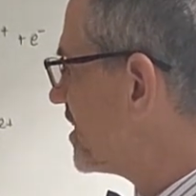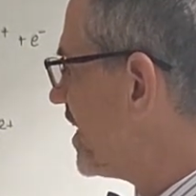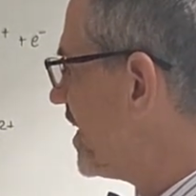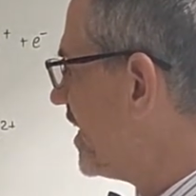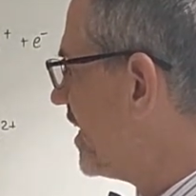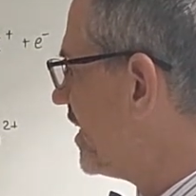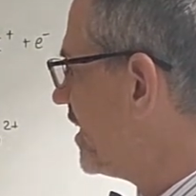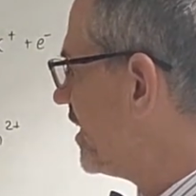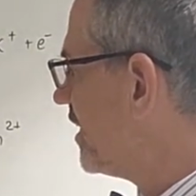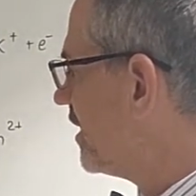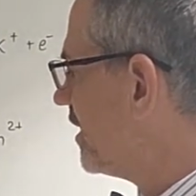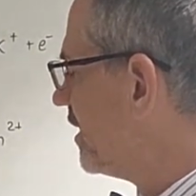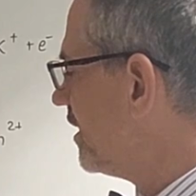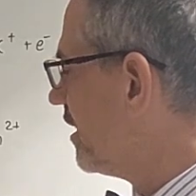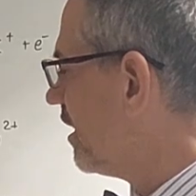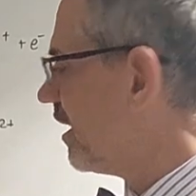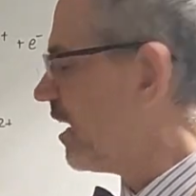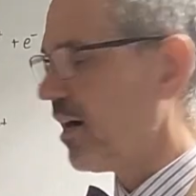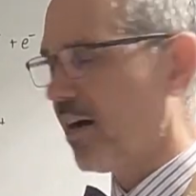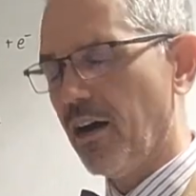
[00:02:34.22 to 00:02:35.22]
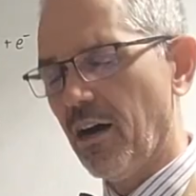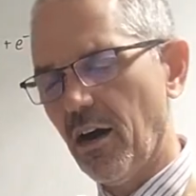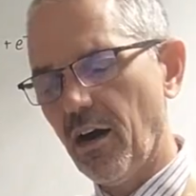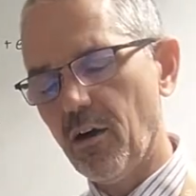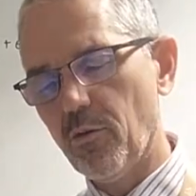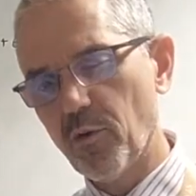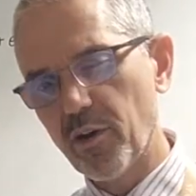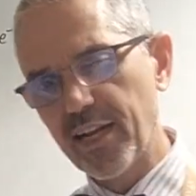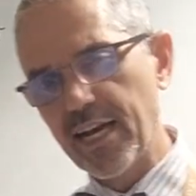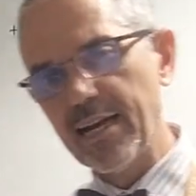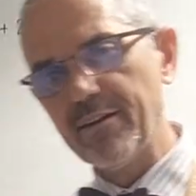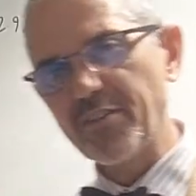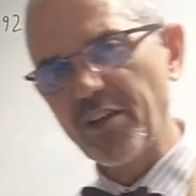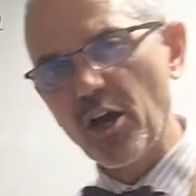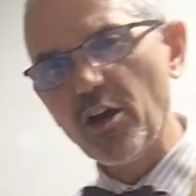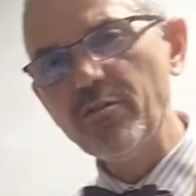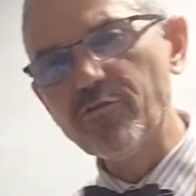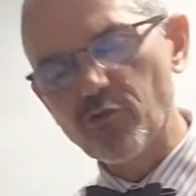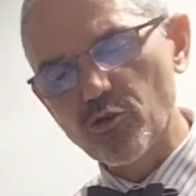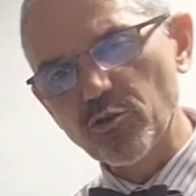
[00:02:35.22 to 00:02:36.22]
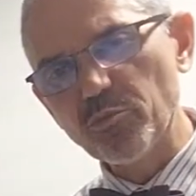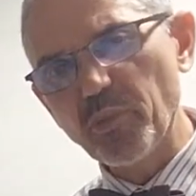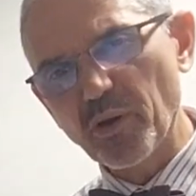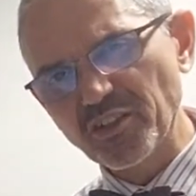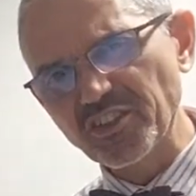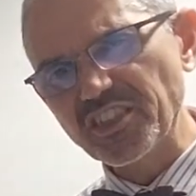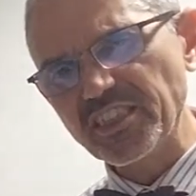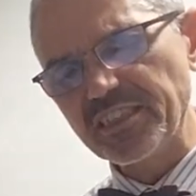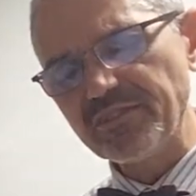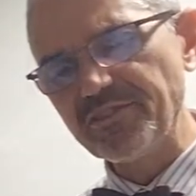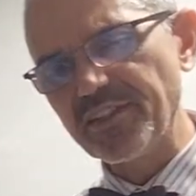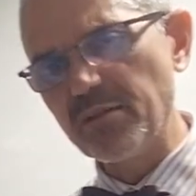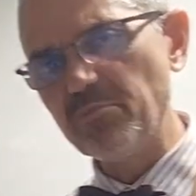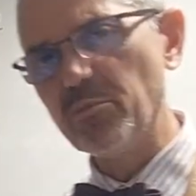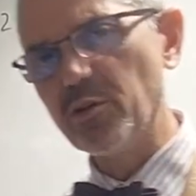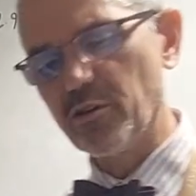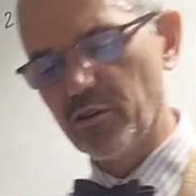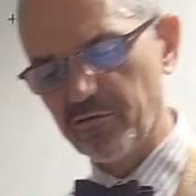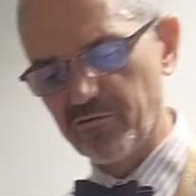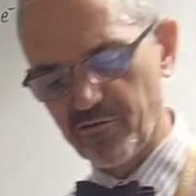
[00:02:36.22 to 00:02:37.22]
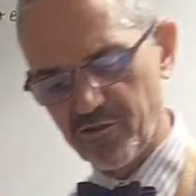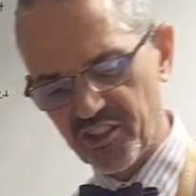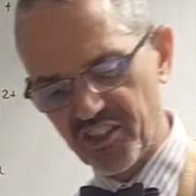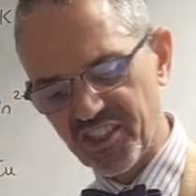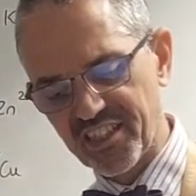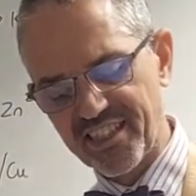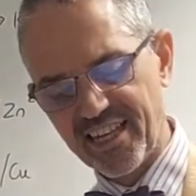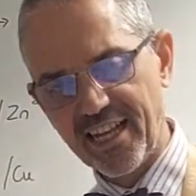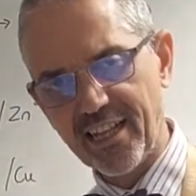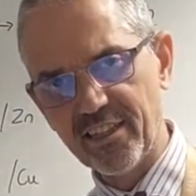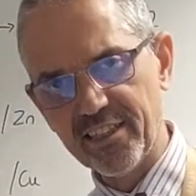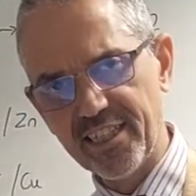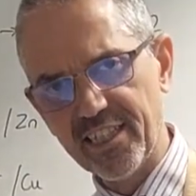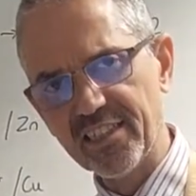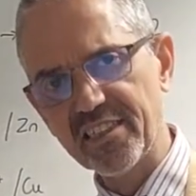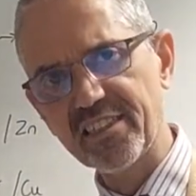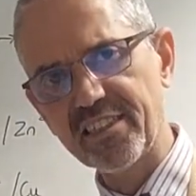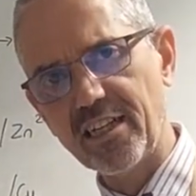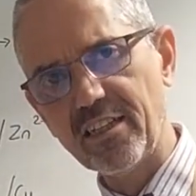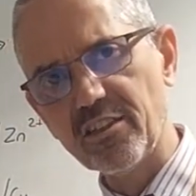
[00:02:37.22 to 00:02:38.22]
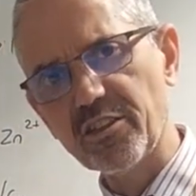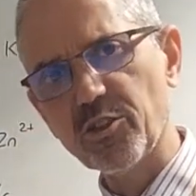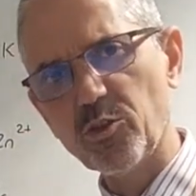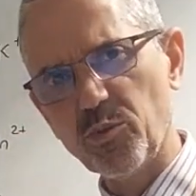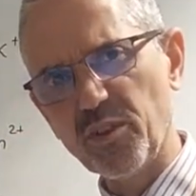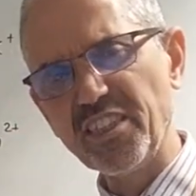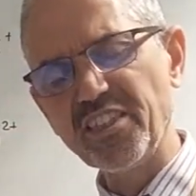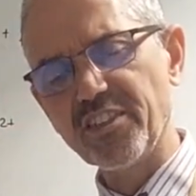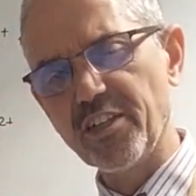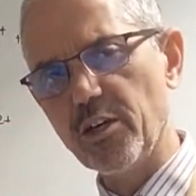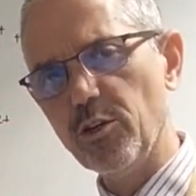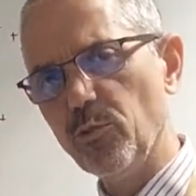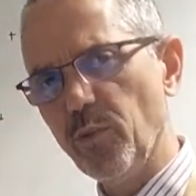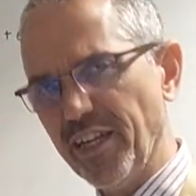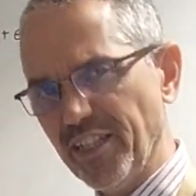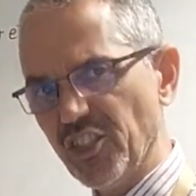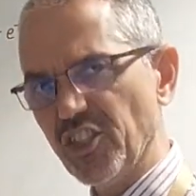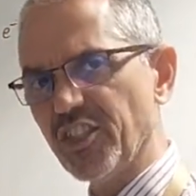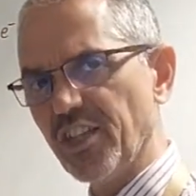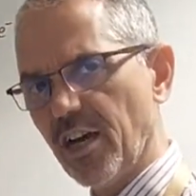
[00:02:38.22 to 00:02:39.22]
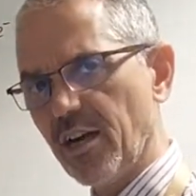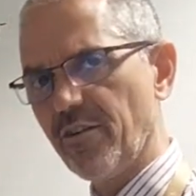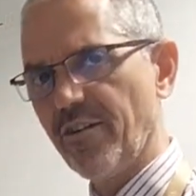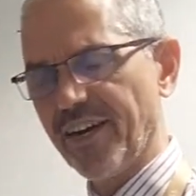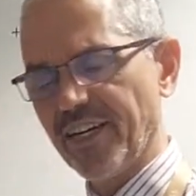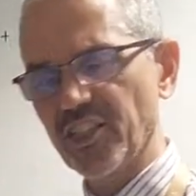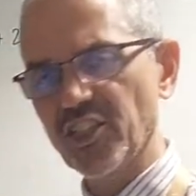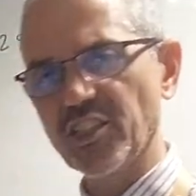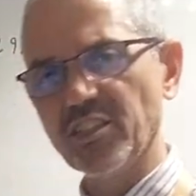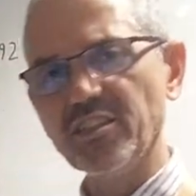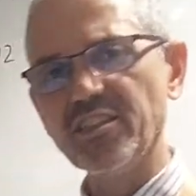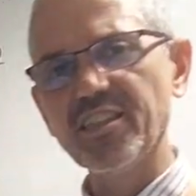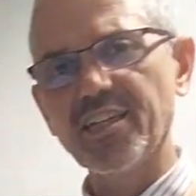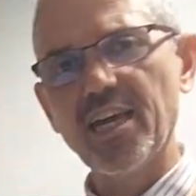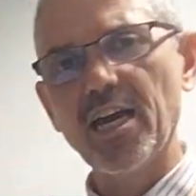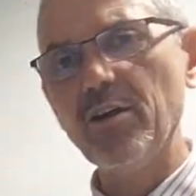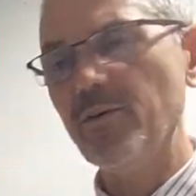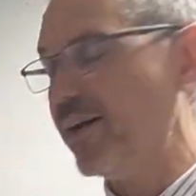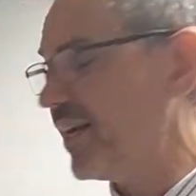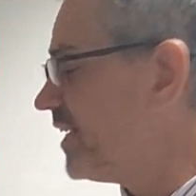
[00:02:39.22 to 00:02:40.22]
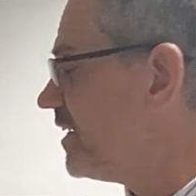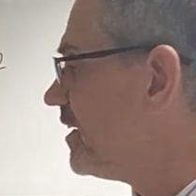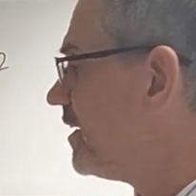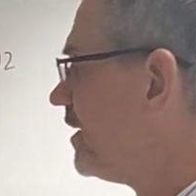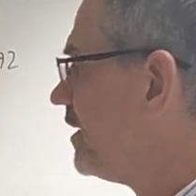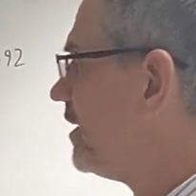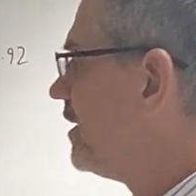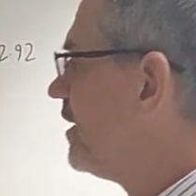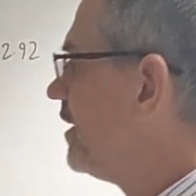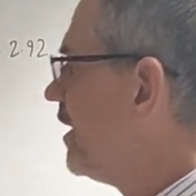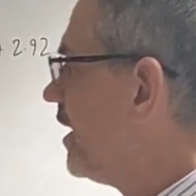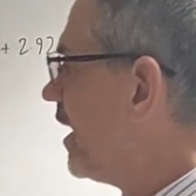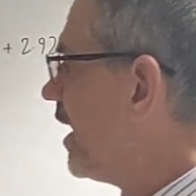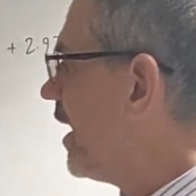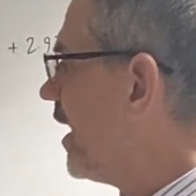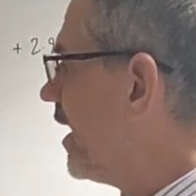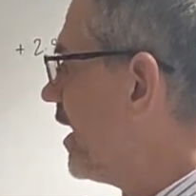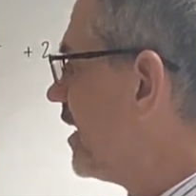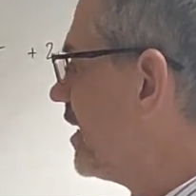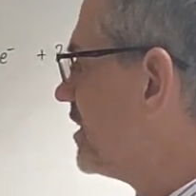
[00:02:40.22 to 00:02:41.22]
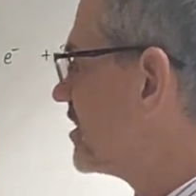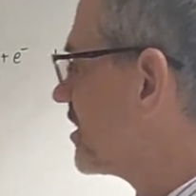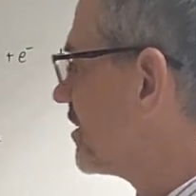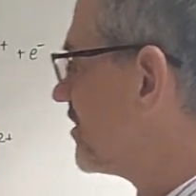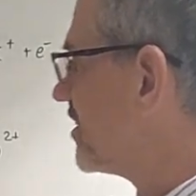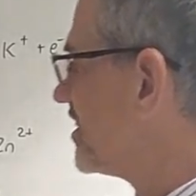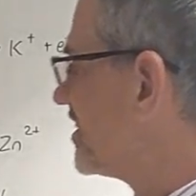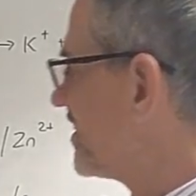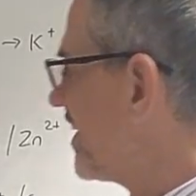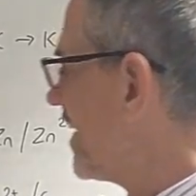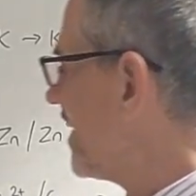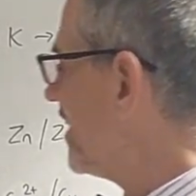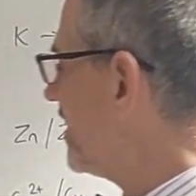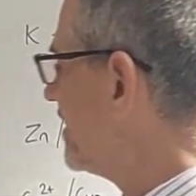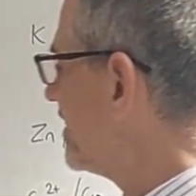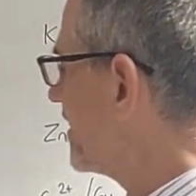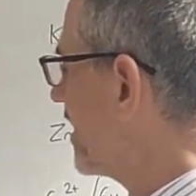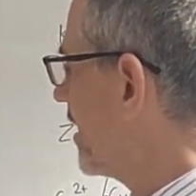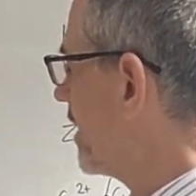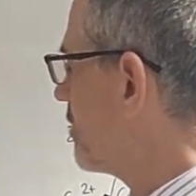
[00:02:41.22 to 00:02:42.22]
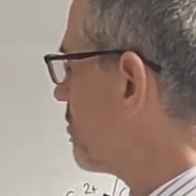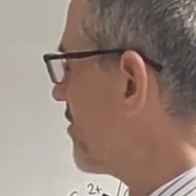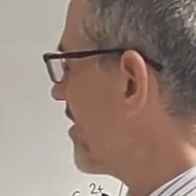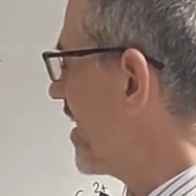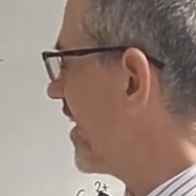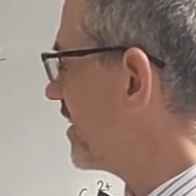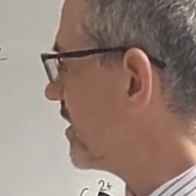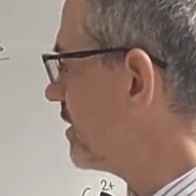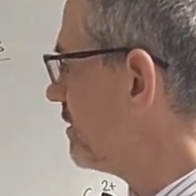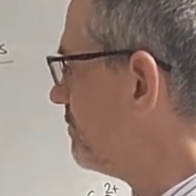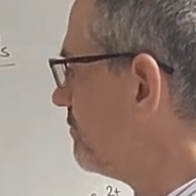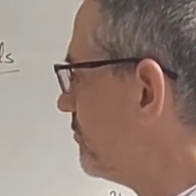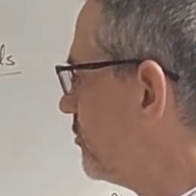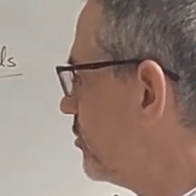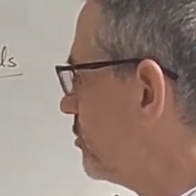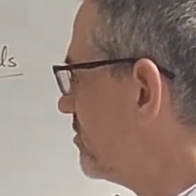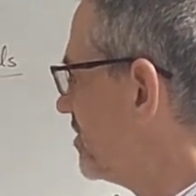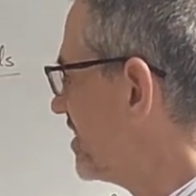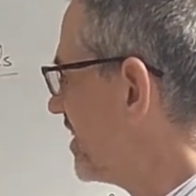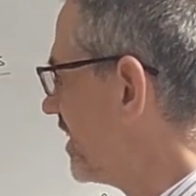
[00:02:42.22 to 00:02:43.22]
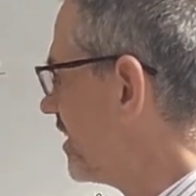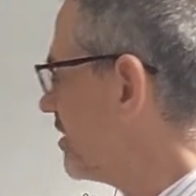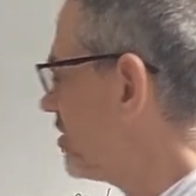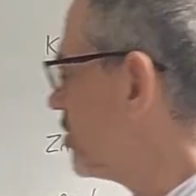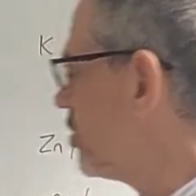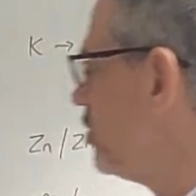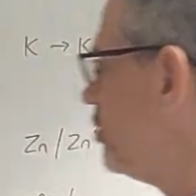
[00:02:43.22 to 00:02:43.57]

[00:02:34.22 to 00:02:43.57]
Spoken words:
here, I want to have an overall positive number for a cell. Yeah, cells always know which direction to go in. So the zinc is going to react and form zinc